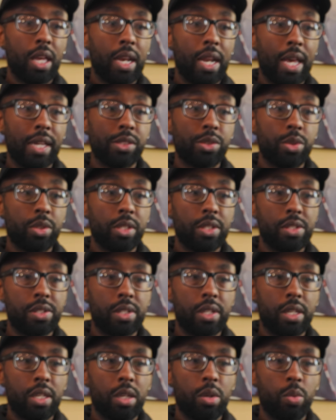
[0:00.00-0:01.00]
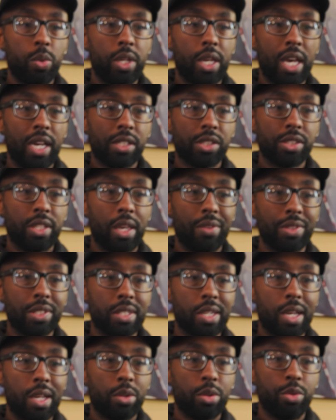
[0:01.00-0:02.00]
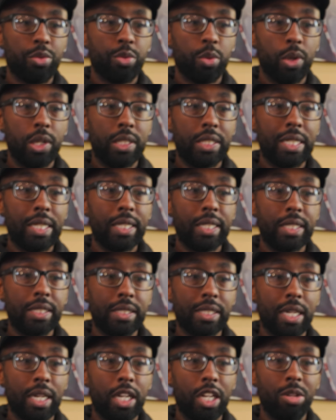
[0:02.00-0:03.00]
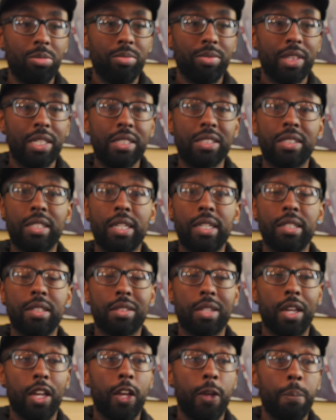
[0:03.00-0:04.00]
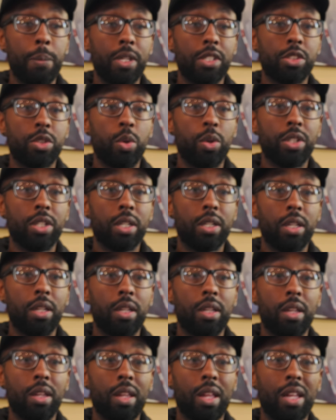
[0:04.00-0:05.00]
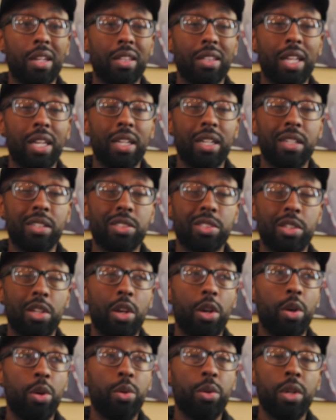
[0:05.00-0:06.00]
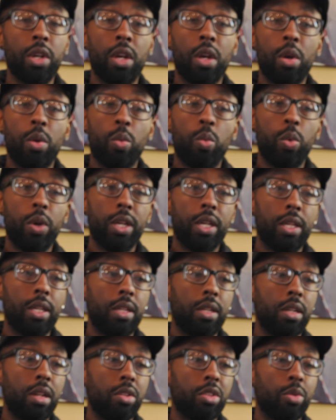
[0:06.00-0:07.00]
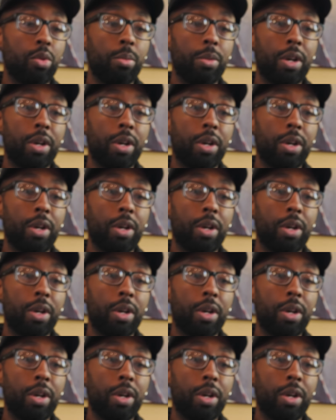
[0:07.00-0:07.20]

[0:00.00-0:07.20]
And as you can see, we actually have a toggle for a date and time. This date and time is going to let us know when the